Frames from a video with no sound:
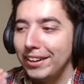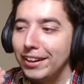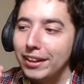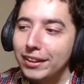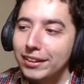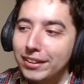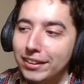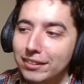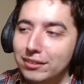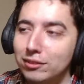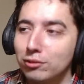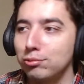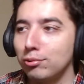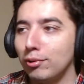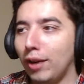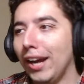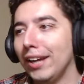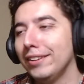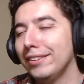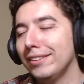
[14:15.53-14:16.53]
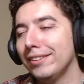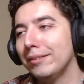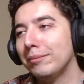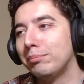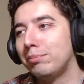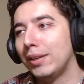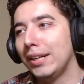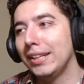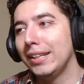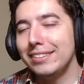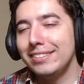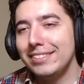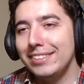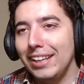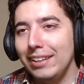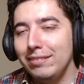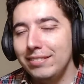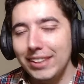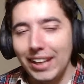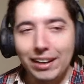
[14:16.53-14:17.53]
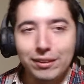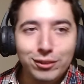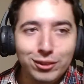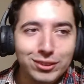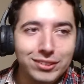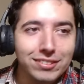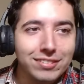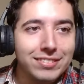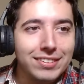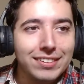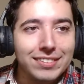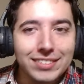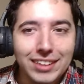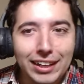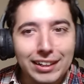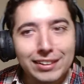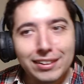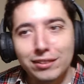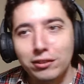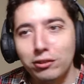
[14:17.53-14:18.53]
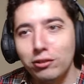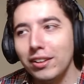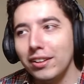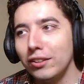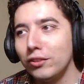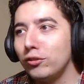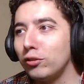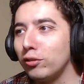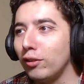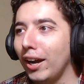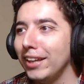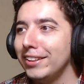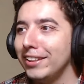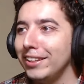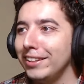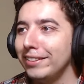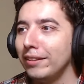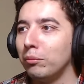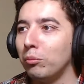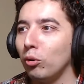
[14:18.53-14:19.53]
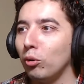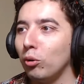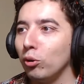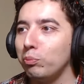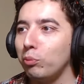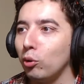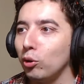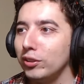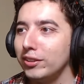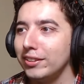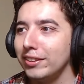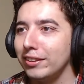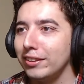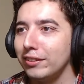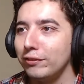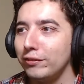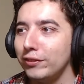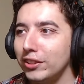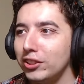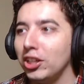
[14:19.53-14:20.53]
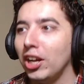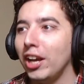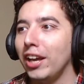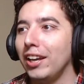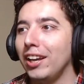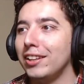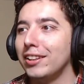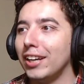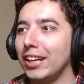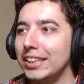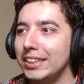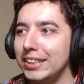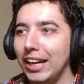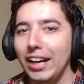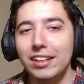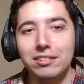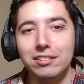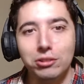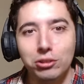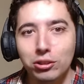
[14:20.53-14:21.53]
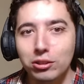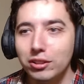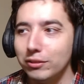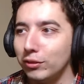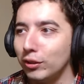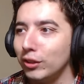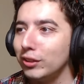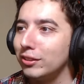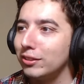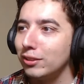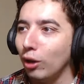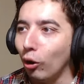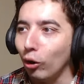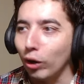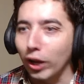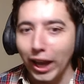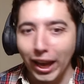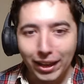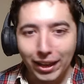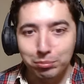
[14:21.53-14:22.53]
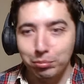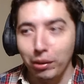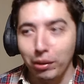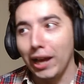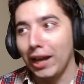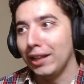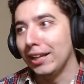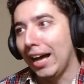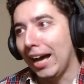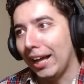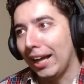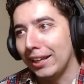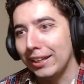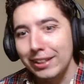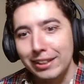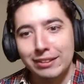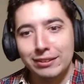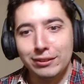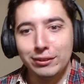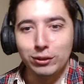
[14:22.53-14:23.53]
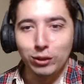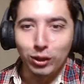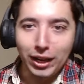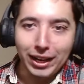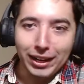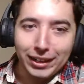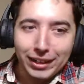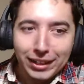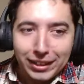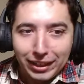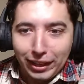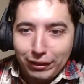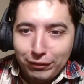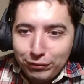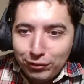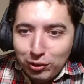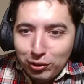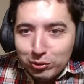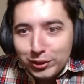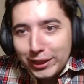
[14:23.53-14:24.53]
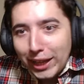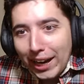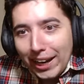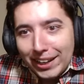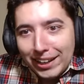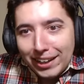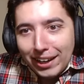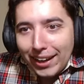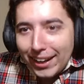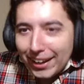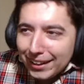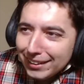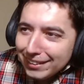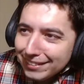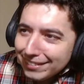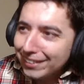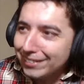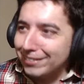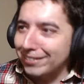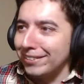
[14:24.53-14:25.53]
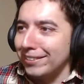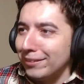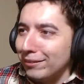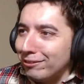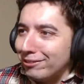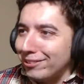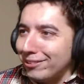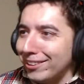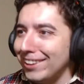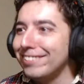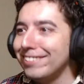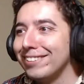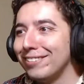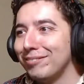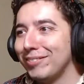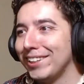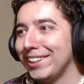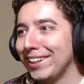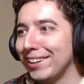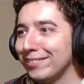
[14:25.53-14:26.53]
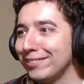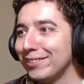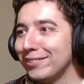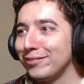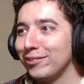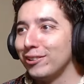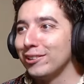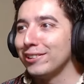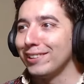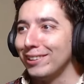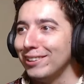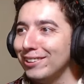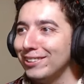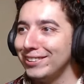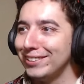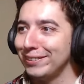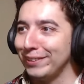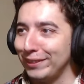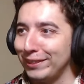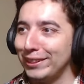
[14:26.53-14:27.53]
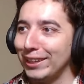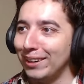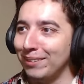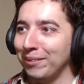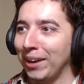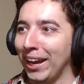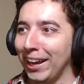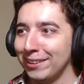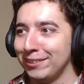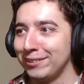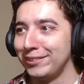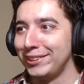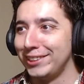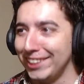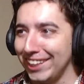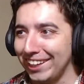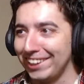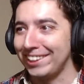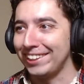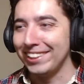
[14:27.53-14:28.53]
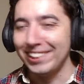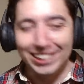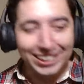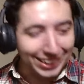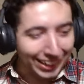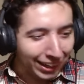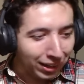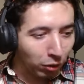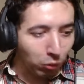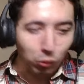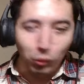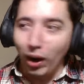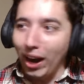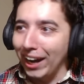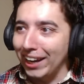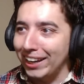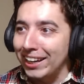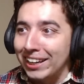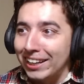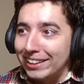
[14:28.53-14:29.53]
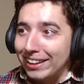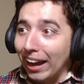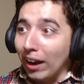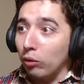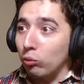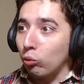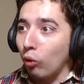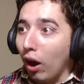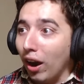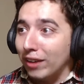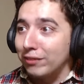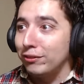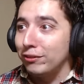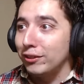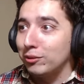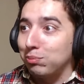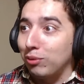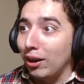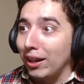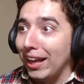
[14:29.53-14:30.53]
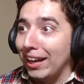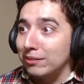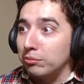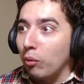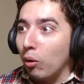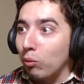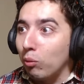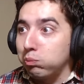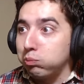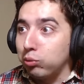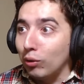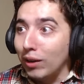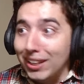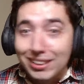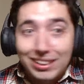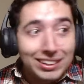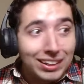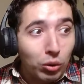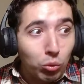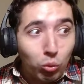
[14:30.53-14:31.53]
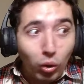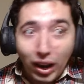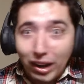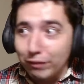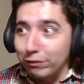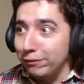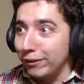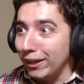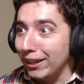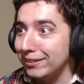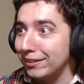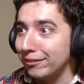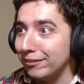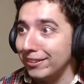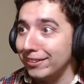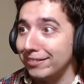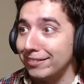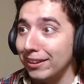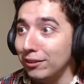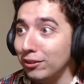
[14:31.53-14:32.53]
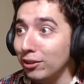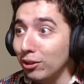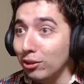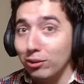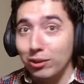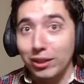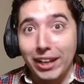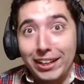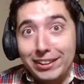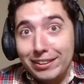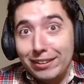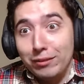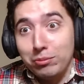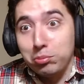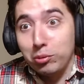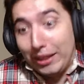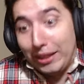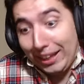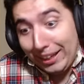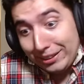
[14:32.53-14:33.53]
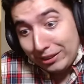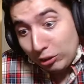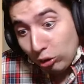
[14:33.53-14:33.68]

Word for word: he's right but at the same time, you just decided that you're gonna try and eat the most poisonous fish in the entire universe, okay? By a lot. So uh, if you die, is it really somebody else's fault or are you just dumbass shit? like a rock. That rockfish probably has more brain in the rock face of it than you at this point. Like,